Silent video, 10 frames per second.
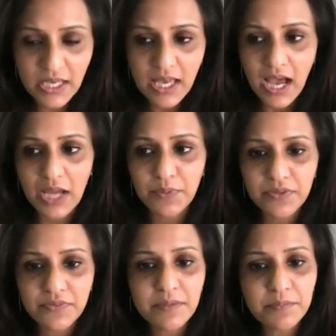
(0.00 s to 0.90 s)
And one of
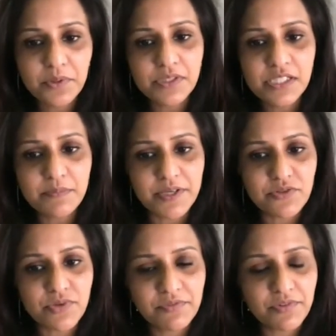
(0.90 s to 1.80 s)
the important
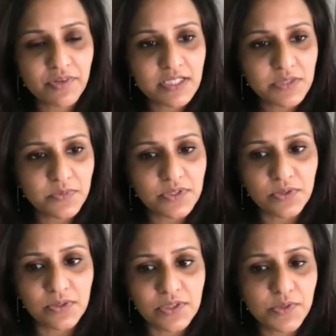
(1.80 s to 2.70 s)
metric for us was
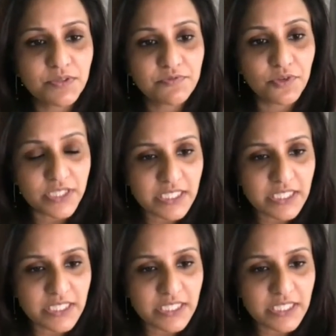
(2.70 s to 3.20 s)
also a